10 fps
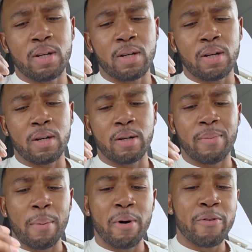
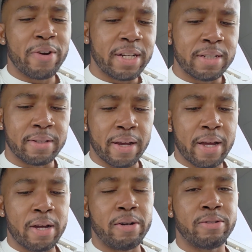I'm already
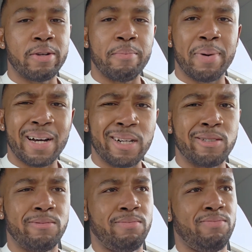down
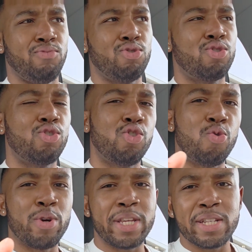about
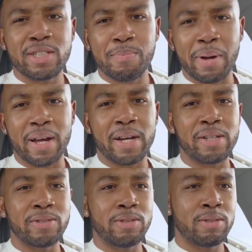20-ish
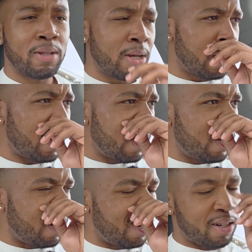pounds.
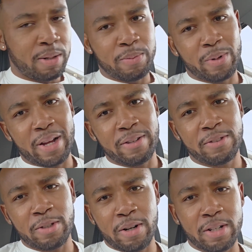When I
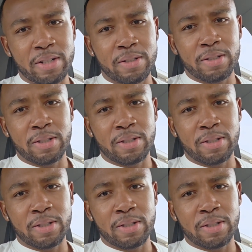started,